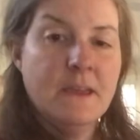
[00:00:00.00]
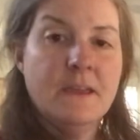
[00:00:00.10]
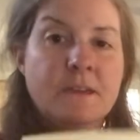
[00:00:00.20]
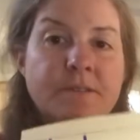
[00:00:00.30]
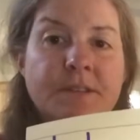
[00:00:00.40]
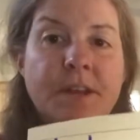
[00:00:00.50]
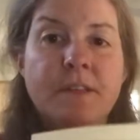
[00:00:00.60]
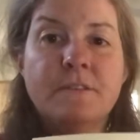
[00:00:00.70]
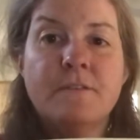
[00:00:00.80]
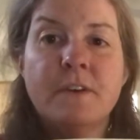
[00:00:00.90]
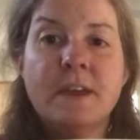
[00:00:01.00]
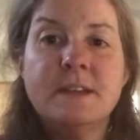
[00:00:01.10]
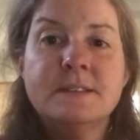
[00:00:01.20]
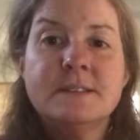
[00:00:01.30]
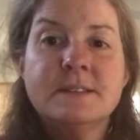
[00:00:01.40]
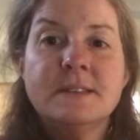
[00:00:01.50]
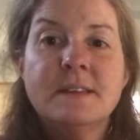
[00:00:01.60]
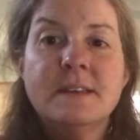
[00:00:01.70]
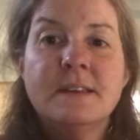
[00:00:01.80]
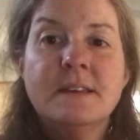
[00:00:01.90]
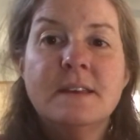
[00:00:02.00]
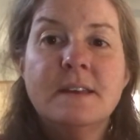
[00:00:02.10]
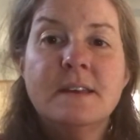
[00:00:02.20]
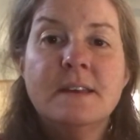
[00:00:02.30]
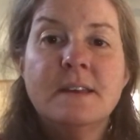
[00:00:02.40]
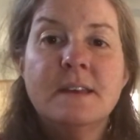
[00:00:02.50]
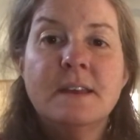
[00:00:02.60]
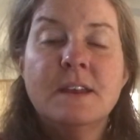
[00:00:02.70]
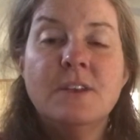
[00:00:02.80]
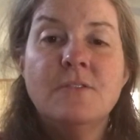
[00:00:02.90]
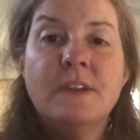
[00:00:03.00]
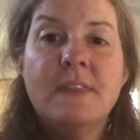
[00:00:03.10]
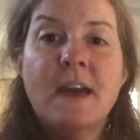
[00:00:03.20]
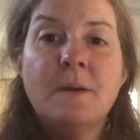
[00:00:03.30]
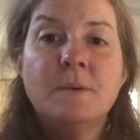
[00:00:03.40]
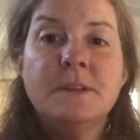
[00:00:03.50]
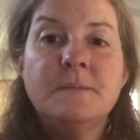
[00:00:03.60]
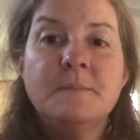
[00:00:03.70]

Here's another phrase. Can you read that one?